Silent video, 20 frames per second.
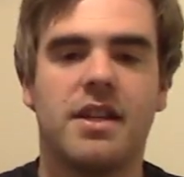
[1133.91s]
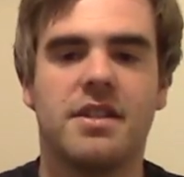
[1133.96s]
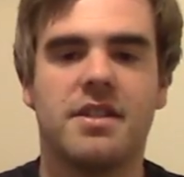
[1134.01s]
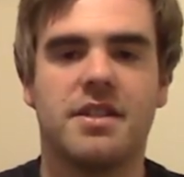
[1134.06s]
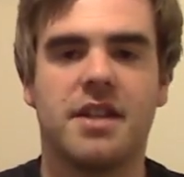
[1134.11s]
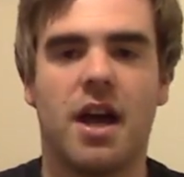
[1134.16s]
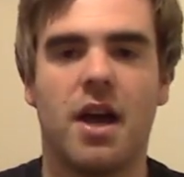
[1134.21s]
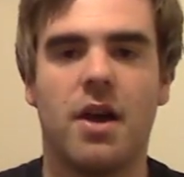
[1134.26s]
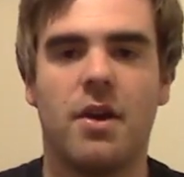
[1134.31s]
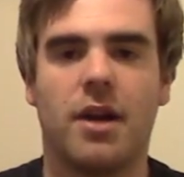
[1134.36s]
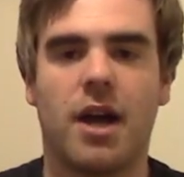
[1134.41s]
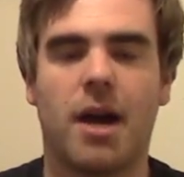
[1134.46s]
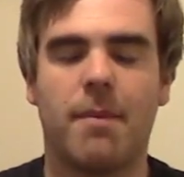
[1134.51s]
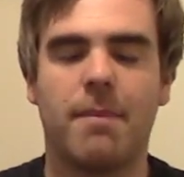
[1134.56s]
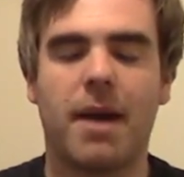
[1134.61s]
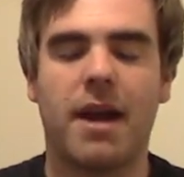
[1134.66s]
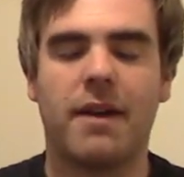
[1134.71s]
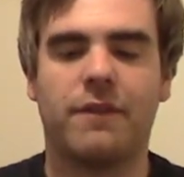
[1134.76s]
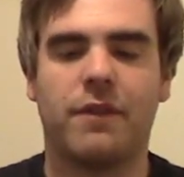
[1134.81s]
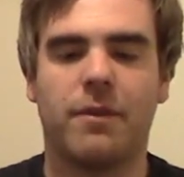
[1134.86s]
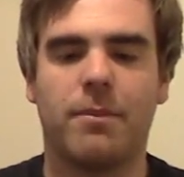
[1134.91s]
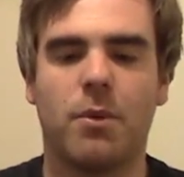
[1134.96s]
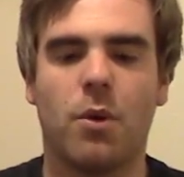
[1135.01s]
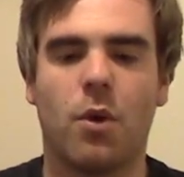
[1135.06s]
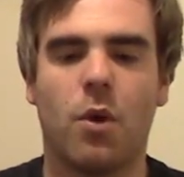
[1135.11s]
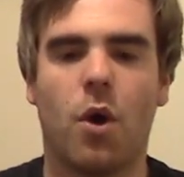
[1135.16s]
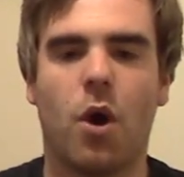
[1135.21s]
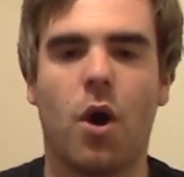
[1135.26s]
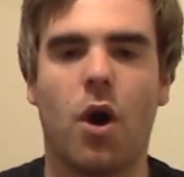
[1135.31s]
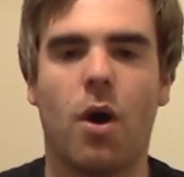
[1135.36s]
So come back for
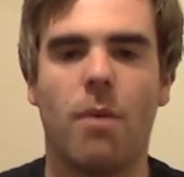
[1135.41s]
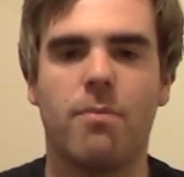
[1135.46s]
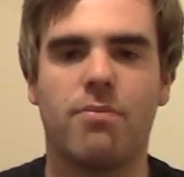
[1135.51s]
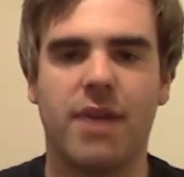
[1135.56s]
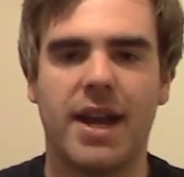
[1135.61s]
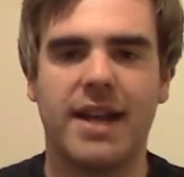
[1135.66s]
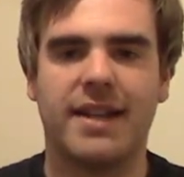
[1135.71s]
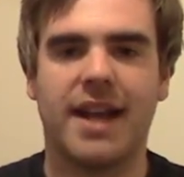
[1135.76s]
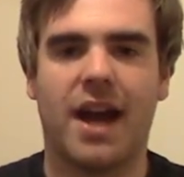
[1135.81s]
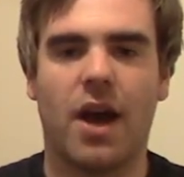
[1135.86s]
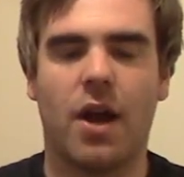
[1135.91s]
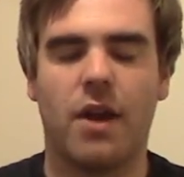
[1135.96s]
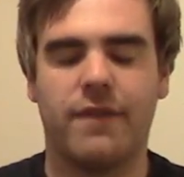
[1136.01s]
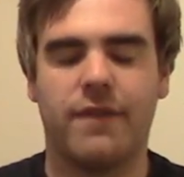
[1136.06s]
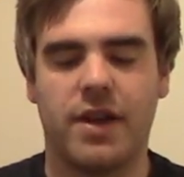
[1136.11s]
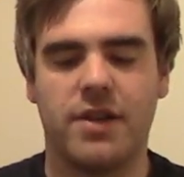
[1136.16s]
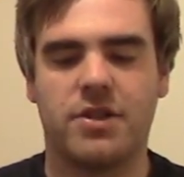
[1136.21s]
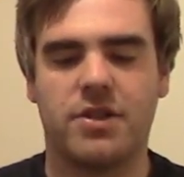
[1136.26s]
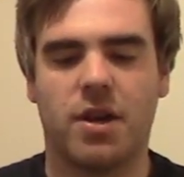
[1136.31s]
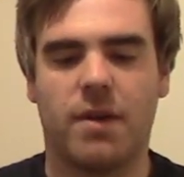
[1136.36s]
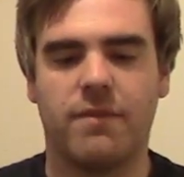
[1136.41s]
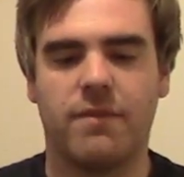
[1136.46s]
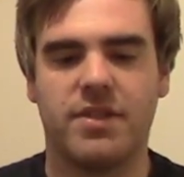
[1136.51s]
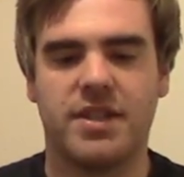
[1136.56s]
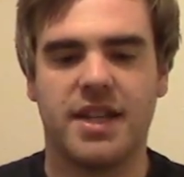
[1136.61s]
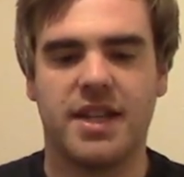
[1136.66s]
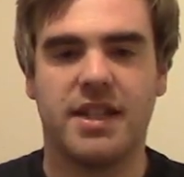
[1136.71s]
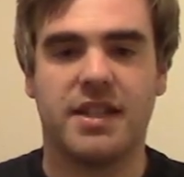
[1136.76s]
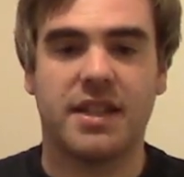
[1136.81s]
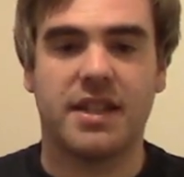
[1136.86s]
more breakdown of those
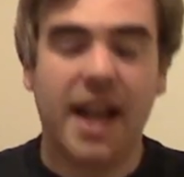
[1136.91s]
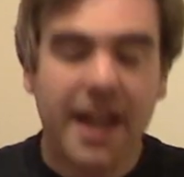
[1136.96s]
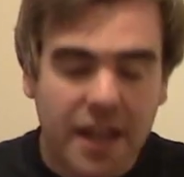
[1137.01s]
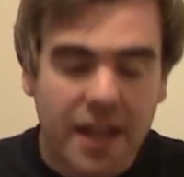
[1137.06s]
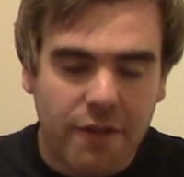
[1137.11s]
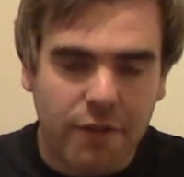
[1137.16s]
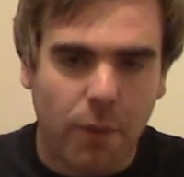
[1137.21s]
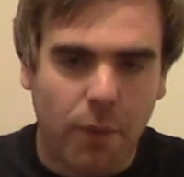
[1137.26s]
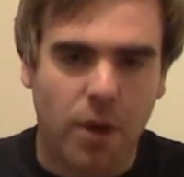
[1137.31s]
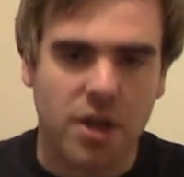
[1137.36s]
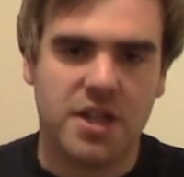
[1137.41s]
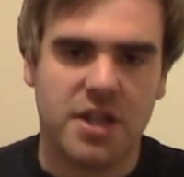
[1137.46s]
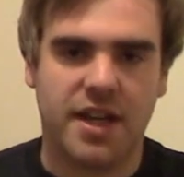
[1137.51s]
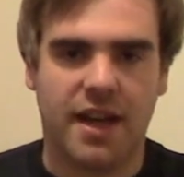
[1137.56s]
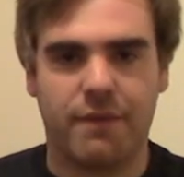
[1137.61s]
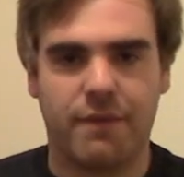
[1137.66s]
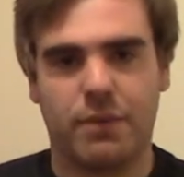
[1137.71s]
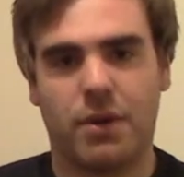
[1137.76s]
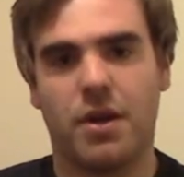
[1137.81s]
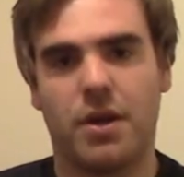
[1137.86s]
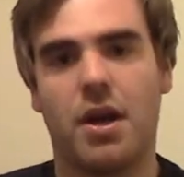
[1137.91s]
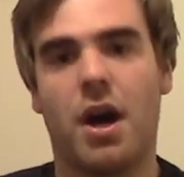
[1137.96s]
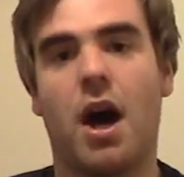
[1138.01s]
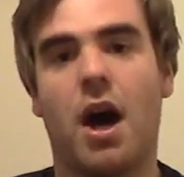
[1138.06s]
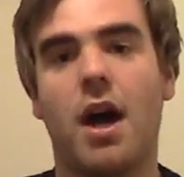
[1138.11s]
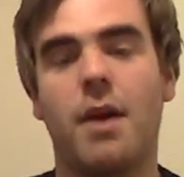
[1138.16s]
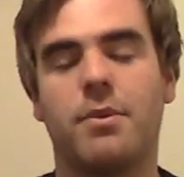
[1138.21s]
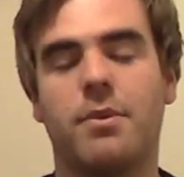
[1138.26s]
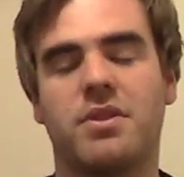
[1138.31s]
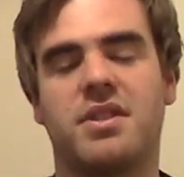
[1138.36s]
conferences. Thank you for watching, everyone.
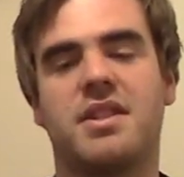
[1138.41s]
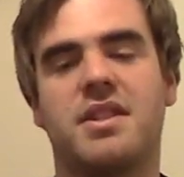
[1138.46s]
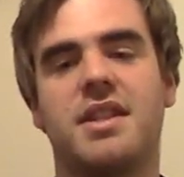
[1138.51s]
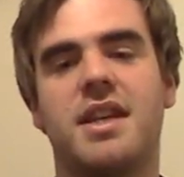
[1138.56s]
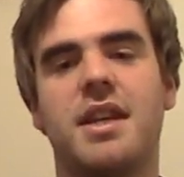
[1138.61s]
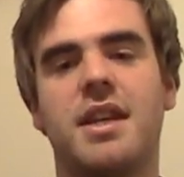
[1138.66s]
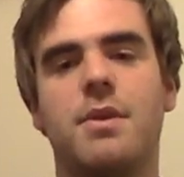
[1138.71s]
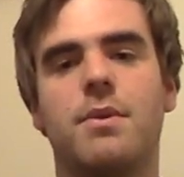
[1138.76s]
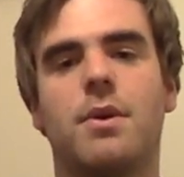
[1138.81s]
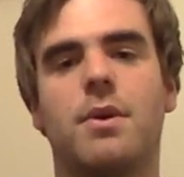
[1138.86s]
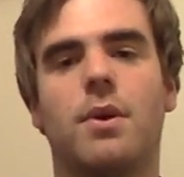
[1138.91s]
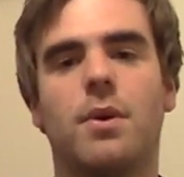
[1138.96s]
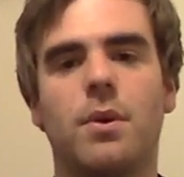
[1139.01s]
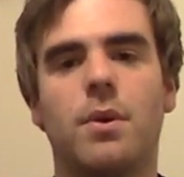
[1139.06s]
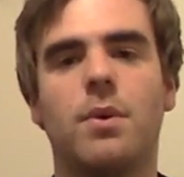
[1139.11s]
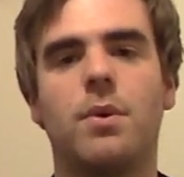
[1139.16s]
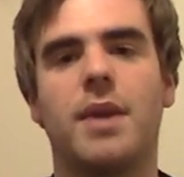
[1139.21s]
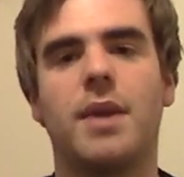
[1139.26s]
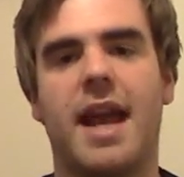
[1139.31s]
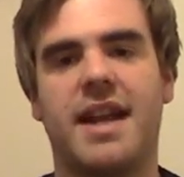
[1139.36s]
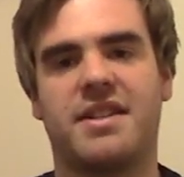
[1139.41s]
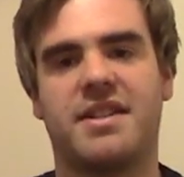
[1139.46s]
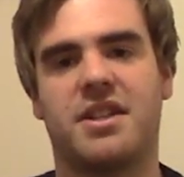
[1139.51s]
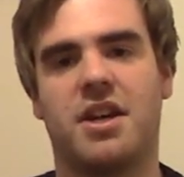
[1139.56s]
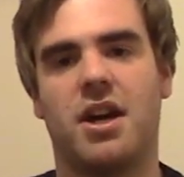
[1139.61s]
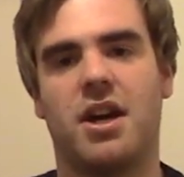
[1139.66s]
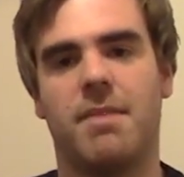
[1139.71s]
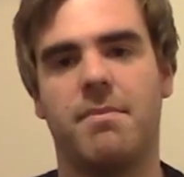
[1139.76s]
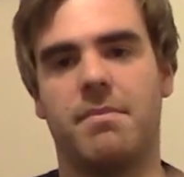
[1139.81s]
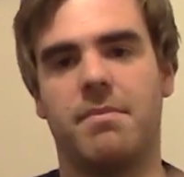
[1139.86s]
I will see you all next
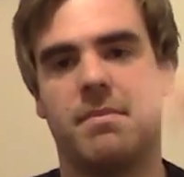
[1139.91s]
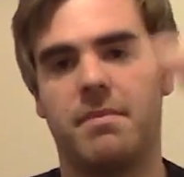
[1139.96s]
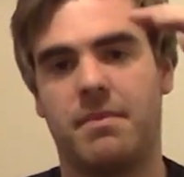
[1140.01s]
time.